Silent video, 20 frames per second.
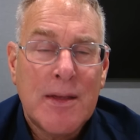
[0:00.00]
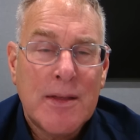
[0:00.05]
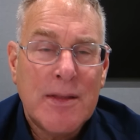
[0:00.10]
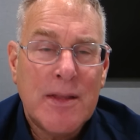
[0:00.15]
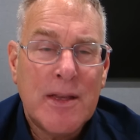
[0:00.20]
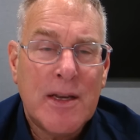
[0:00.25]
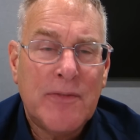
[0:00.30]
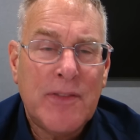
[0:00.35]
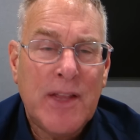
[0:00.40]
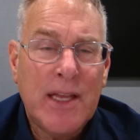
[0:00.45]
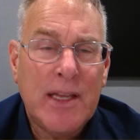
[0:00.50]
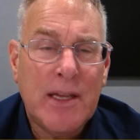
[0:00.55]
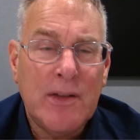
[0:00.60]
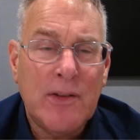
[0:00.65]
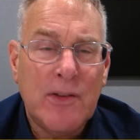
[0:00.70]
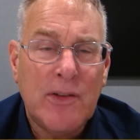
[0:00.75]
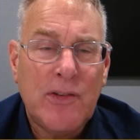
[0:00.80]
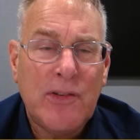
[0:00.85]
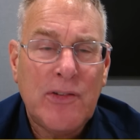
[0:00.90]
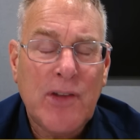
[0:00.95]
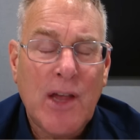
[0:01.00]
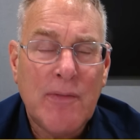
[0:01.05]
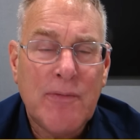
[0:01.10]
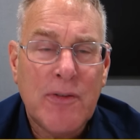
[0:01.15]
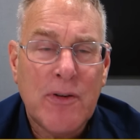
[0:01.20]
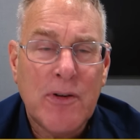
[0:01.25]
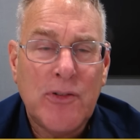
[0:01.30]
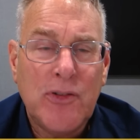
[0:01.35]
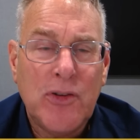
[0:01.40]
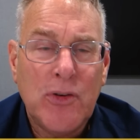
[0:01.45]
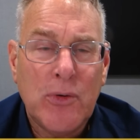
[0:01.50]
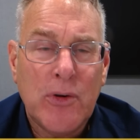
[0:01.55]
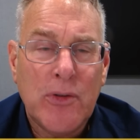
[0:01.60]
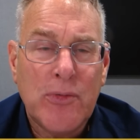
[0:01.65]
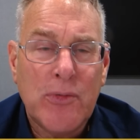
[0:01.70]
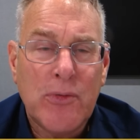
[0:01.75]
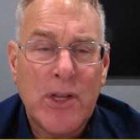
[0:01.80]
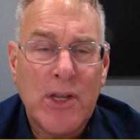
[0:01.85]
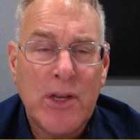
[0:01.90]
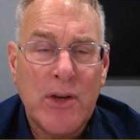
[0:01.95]
that if they can suffer two or
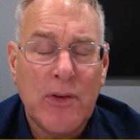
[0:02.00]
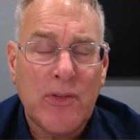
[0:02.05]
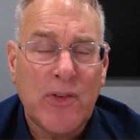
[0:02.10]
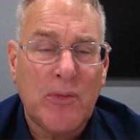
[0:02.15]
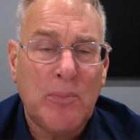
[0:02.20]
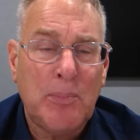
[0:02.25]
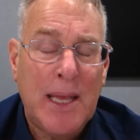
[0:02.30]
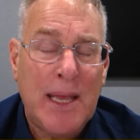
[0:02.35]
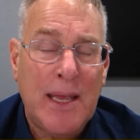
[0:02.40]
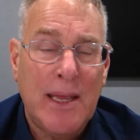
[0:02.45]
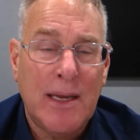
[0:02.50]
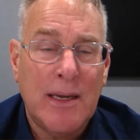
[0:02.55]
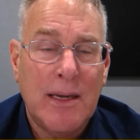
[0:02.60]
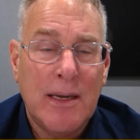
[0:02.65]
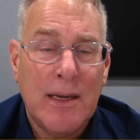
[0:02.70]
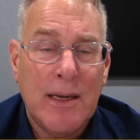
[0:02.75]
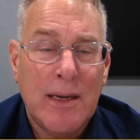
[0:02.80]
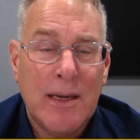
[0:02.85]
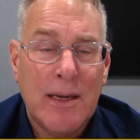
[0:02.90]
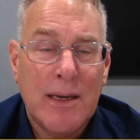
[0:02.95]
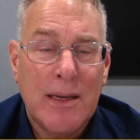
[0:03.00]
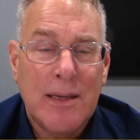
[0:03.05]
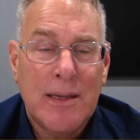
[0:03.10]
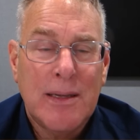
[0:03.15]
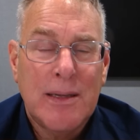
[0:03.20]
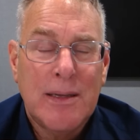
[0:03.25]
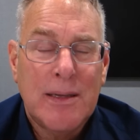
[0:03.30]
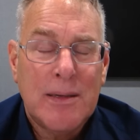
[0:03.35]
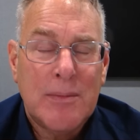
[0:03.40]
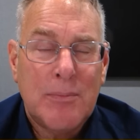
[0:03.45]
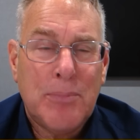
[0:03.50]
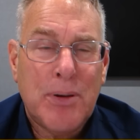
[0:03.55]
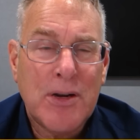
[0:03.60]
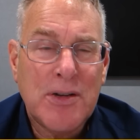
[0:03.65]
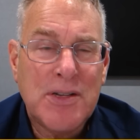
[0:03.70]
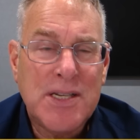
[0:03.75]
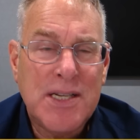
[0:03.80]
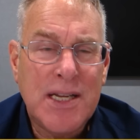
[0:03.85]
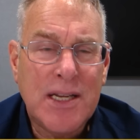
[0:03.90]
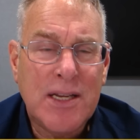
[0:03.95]
three years of pain,
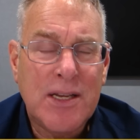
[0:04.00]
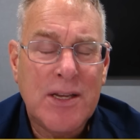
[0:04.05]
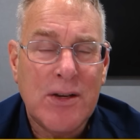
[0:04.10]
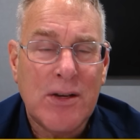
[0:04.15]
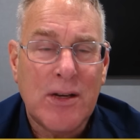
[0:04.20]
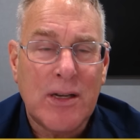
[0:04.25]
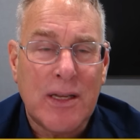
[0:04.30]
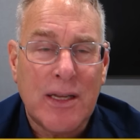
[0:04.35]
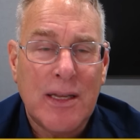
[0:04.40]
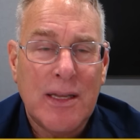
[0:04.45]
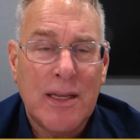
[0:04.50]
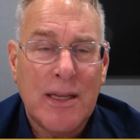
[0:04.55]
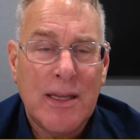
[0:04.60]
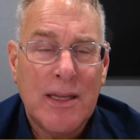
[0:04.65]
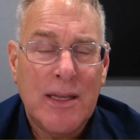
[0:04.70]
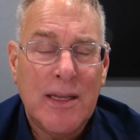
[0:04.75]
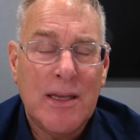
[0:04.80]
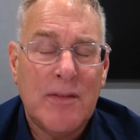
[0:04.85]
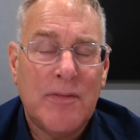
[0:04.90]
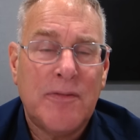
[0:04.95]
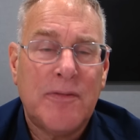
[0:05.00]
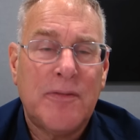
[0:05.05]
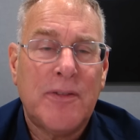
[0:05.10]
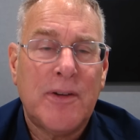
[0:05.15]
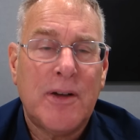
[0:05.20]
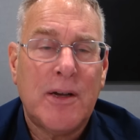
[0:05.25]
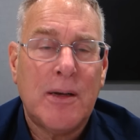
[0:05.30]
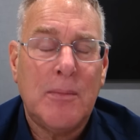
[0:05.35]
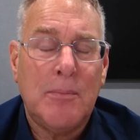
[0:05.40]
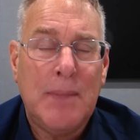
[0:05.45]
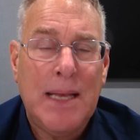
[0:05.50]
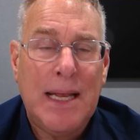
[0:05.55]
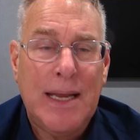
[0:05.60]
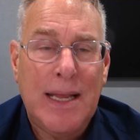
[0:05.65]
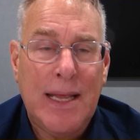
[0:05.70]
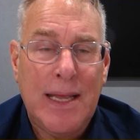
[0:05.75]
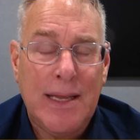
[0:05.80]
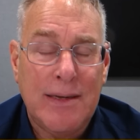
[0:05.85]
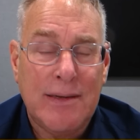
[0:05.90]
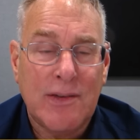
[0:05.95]
particularly if uh,
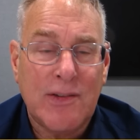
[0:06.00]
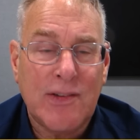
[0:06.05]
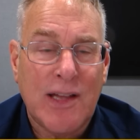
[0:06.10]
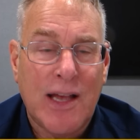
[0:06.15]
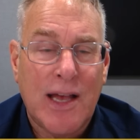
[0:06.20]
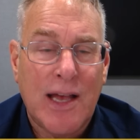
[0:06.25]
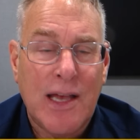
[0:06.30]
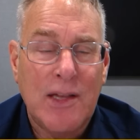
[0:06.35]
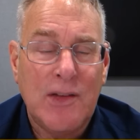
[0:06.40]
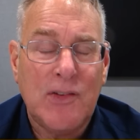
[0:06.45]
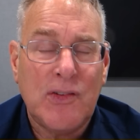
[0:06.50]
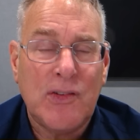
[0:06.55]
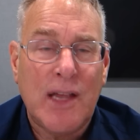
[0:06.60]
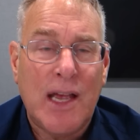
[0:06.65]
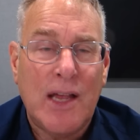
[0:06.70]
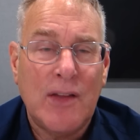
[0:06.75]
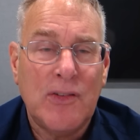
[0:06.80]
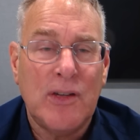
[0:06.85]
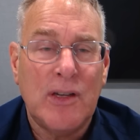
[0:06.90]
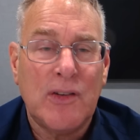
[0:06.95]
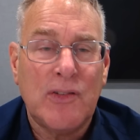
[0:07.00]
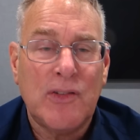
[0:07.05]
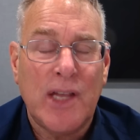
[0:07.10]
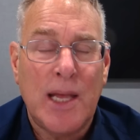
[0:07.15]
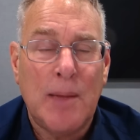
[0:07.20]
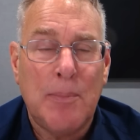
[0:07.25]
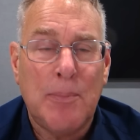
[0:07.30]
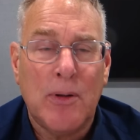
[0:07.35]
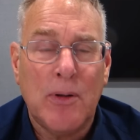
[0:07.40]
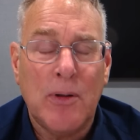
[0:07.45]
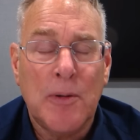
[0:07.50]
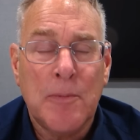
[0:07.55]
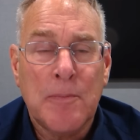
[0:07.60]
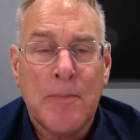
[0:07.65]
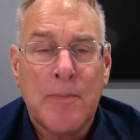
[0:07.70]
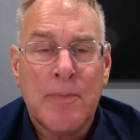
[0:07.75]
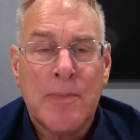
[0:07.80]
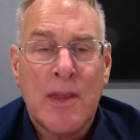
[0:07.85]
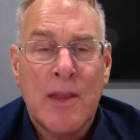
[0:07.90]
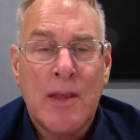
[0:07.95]
decides, as an example,
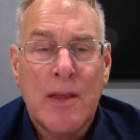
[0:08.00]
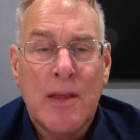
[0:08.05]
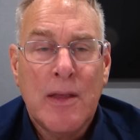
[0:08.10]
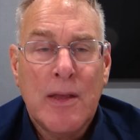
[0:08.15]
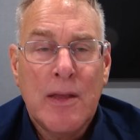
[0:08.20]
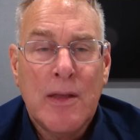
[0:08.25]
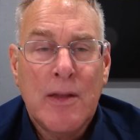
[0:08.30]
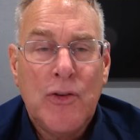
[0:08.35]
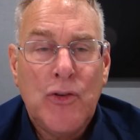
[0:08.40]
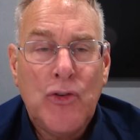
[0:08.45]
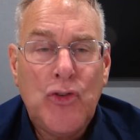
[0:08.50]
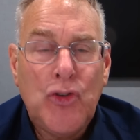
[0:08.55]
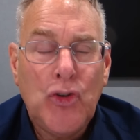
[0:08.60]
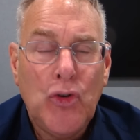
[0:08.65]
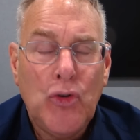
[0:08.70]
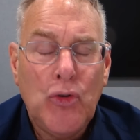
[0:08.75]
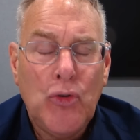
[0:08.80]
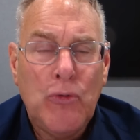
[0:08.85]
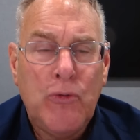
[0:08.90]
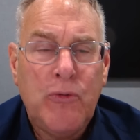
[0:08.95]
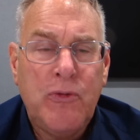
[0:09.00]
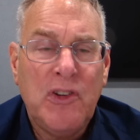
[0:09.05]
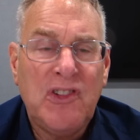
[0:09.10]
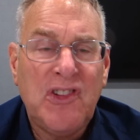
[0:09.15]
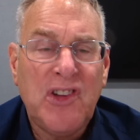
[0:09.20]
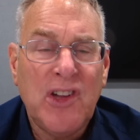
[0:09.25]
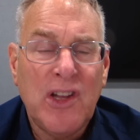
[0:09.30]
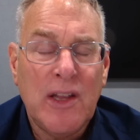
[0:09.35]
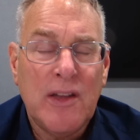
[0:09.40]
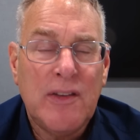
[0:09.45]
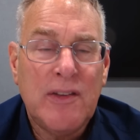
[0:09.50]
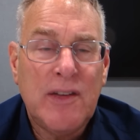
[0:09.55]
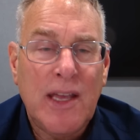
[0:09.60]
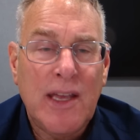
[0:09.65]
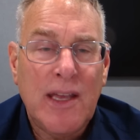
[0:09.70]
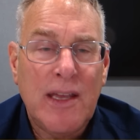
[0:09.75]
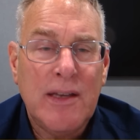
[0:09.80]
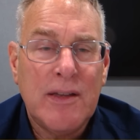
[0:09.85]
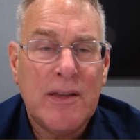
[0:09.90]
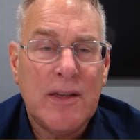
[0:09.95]
to
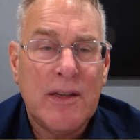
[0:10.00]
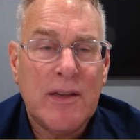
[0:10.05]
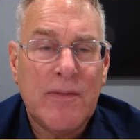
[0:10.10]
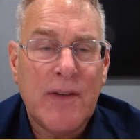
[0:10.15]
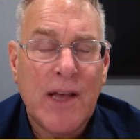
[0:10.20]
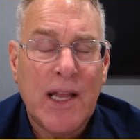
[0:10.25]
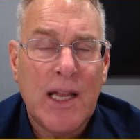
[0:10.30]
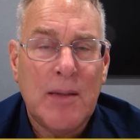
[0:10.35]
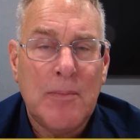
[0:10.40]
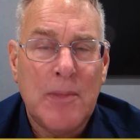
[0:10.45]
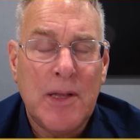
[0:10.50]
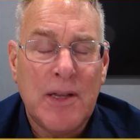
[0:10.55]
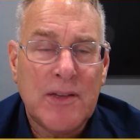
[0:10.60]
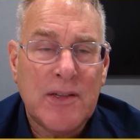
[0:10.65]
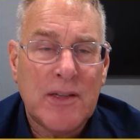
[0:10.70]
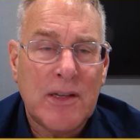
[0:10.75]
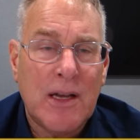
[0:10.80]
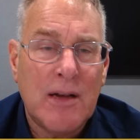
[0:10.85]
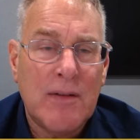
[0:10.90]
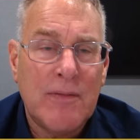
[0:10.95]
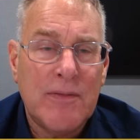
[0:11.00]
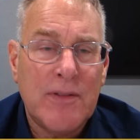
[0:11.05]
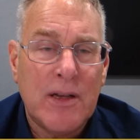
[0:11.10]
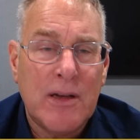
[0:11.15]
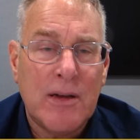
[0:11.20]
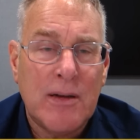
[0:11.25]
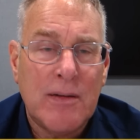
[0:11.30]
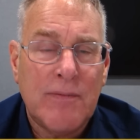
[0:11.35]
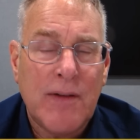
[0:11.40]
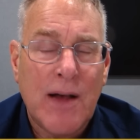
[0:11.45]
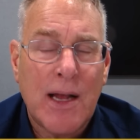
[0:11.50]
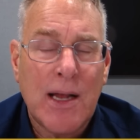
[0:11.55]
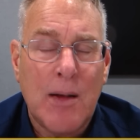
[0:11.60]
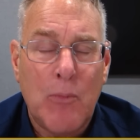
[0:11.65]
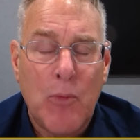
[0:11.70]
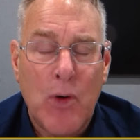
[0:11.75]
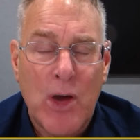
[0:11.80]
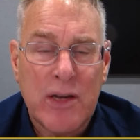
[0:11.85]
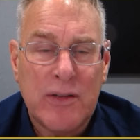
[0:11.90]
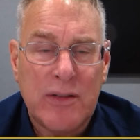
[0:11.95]
facilitate the development of the Vaca
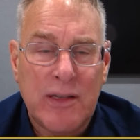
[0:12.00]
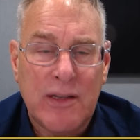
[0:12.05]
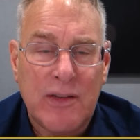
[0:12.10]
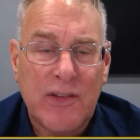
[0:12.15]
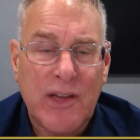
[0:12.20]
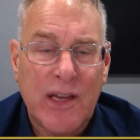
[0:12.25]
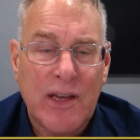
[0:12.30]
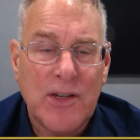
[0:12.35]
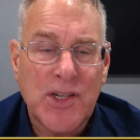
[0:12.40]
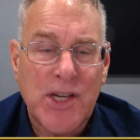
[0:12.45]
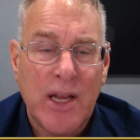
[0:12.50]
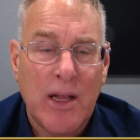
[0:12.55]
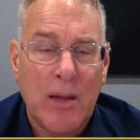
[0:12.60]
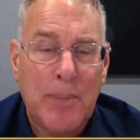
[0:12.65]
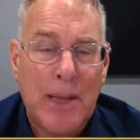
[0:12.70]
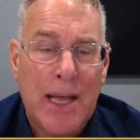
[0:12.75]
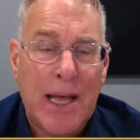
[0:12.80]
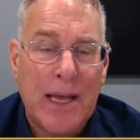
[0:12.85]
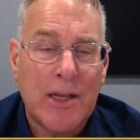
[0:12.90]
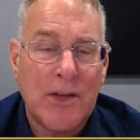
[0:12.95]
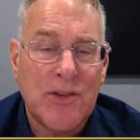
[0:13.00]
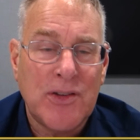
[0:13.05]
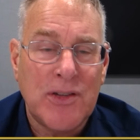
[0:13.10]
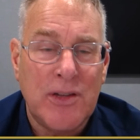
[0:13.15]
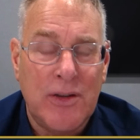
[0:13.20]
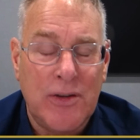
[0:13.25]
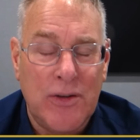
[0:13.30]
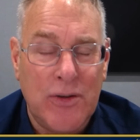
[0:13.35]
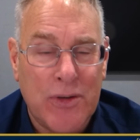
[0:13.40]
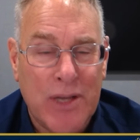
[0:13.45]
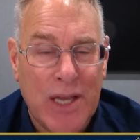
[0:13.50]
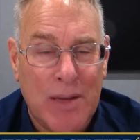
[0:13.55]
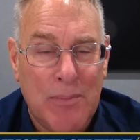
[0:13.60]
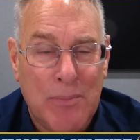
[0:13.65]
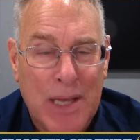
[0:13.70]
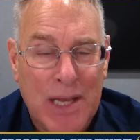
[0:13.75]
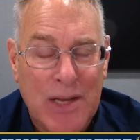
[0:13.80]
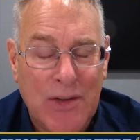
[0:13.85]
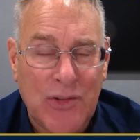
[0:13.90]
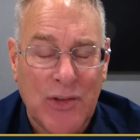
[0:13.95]
Muerte shale package in the Neuquén
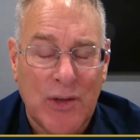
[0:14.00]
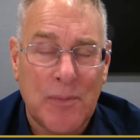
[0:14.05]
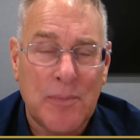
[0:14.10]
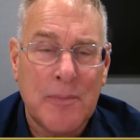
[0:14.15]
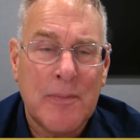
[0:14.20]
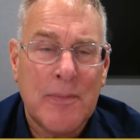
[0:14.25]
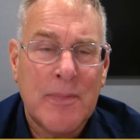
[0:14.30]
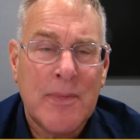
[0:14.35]
Basin,